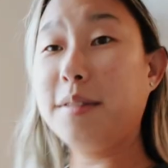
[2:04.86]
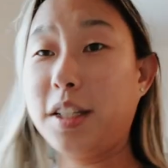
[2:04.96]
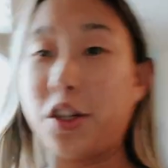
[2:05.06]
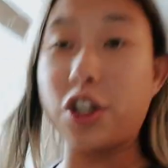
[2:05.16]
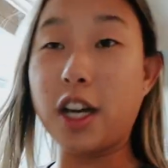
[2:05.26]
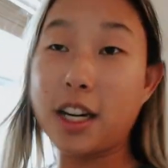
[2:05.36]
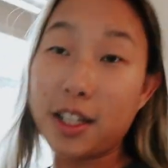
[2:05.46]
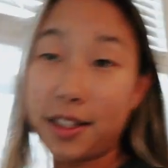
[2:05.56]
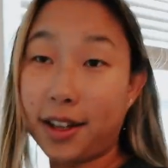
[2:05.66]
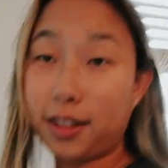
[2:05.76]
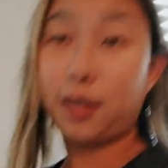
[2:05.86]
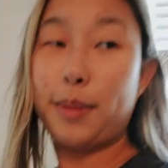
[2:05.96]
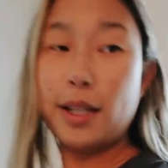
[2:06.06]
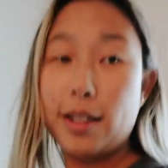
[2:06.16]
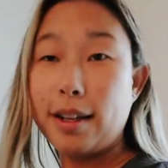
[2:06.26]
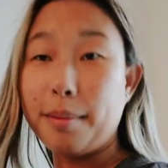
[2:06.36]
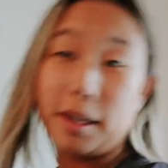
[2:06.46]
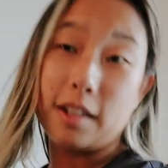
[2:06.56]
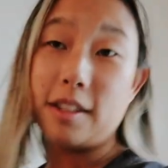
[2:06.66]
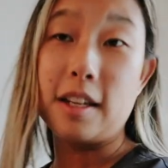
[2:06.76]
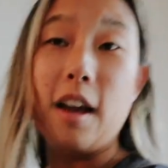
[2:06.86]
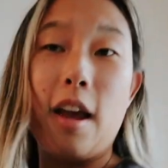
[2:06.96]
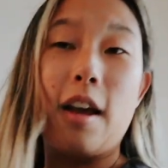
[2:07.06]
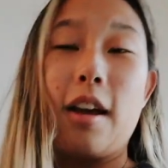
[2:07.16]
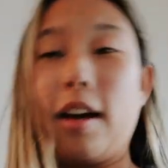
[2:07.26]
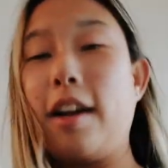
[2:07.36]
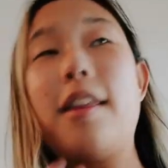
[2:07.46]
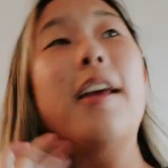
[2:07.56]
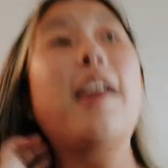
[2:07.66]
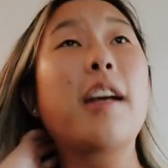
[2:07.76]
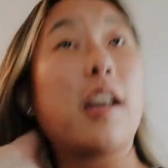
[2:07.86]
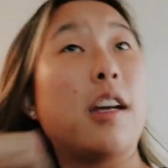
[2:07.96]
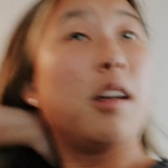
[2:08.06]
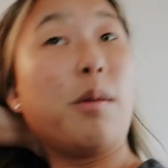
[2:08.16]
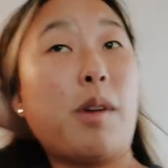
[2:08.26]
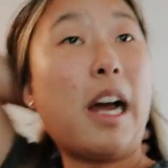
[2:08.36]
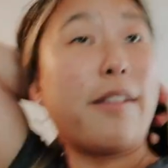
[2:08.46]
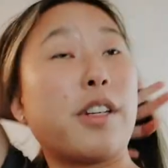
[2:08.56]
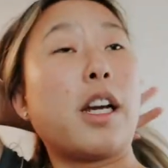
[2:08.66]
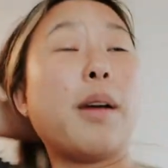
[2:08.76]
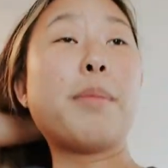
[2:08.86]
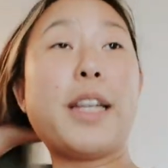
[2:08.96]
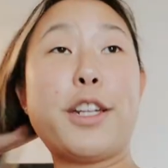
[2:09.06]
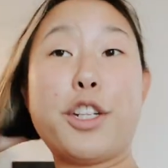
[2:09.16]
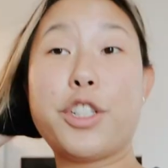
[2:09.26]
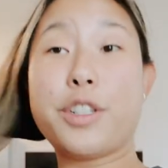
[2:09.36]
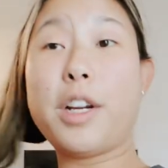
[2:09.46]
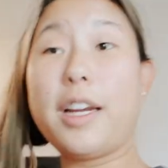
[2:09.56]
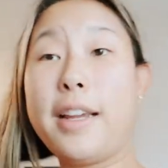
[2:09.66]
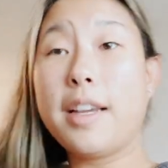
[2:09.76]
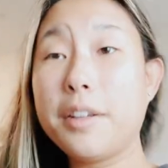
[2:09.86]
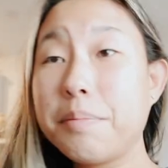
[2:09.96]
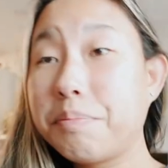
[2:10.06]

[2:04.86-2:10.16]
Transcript: which kind of sucks because that means I think we'll have to come like during